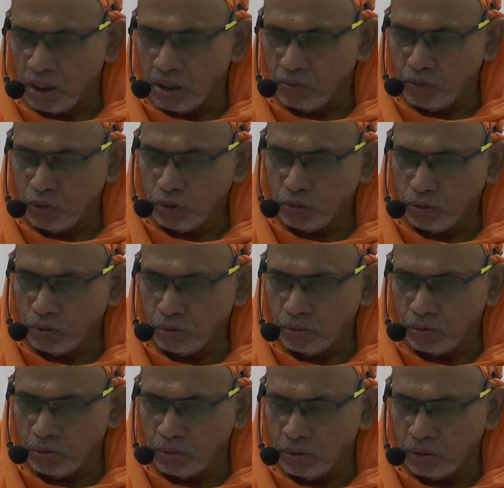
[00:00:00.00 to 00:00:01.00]
If
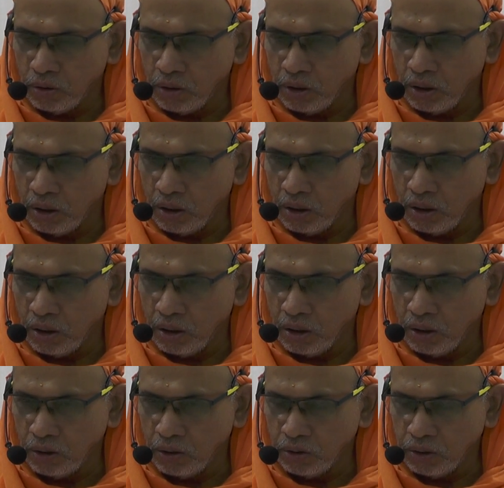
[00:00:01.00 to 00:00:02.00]

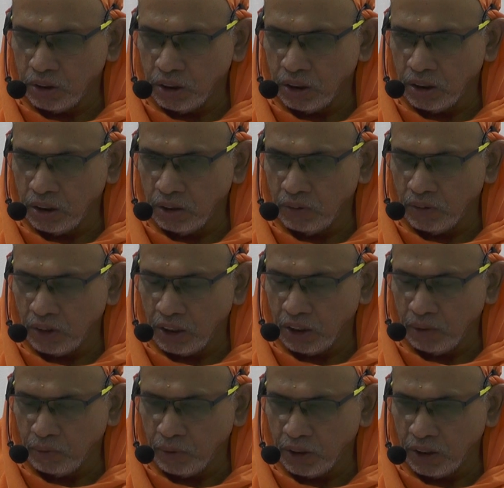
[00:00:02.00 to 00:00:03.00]
you see what
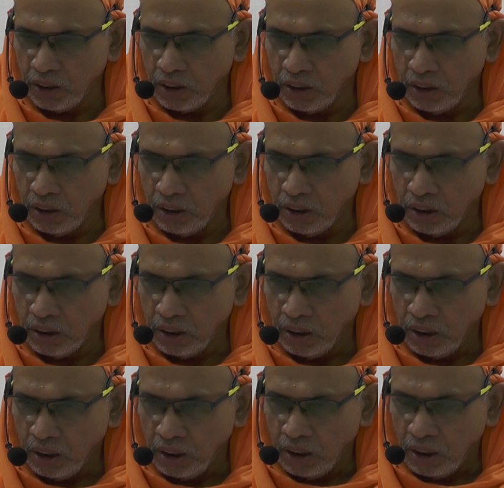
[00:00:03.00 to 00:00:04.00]
happened,
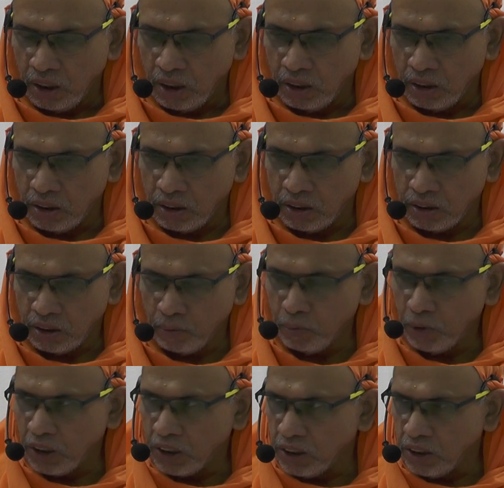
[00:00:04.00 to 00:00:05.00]

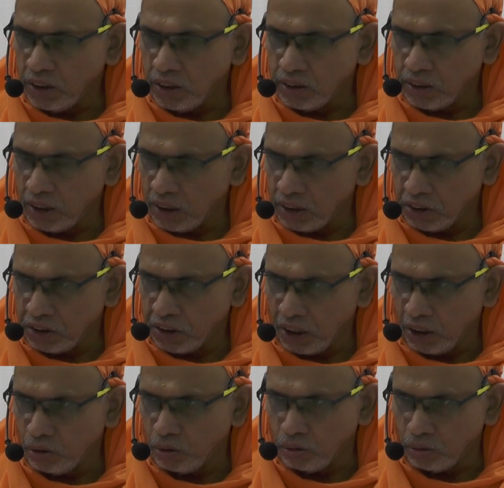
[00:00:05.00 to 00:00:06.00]
somebody saw the
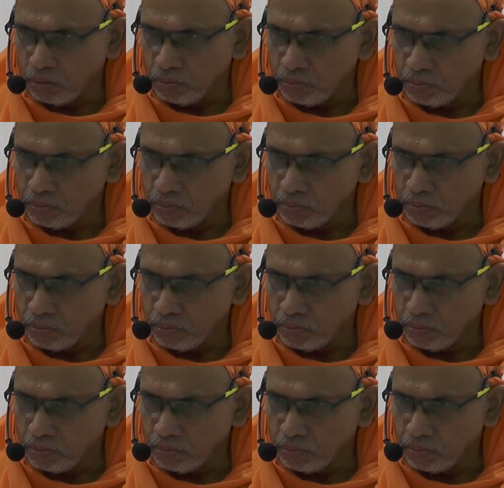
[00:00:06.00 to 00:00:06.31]
shadow,